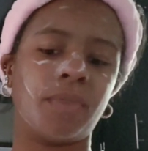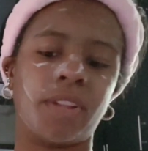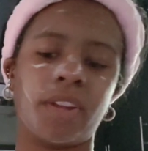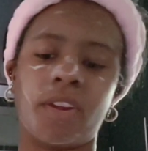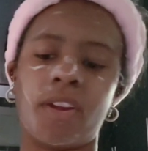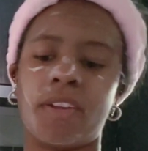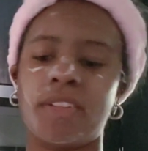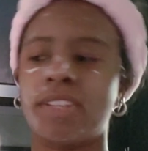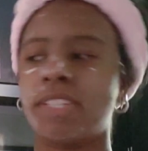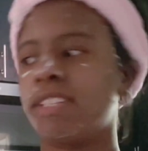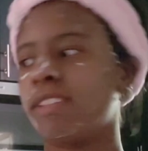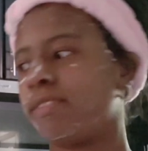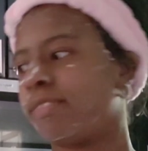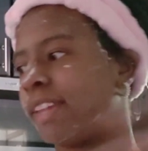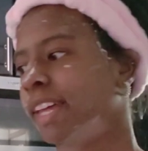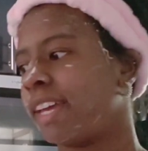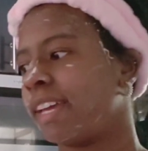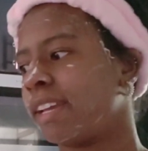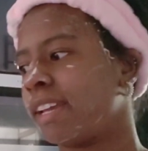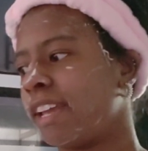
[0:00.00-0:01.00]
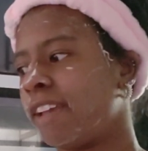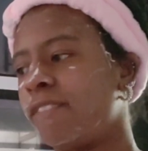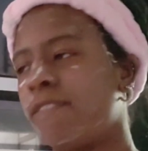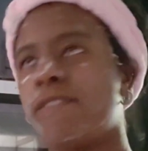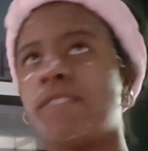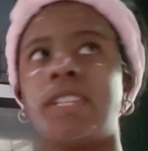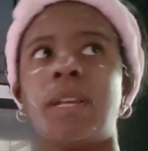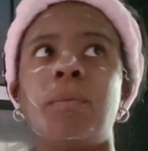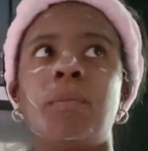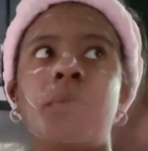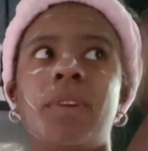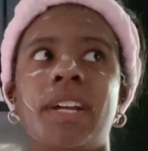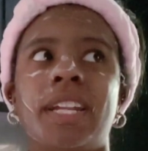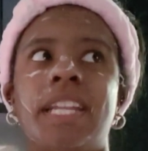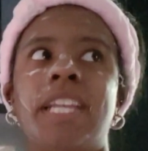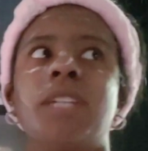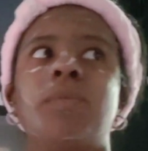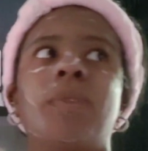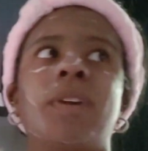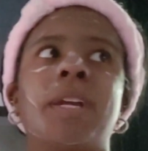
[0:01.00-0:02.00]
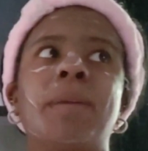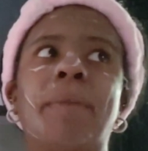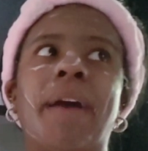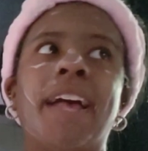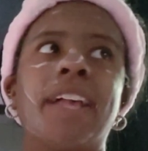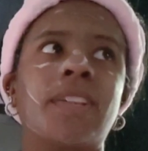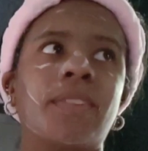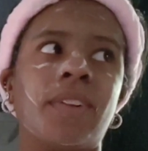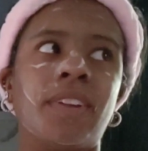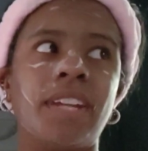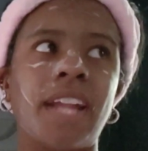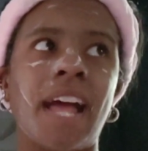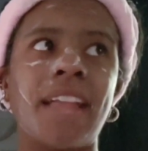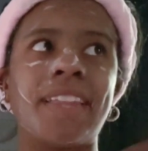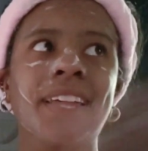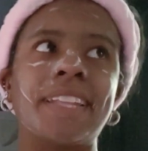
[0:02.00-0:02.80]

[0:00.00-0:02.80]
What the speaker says: regardless of like if someone is wearing a mask or not.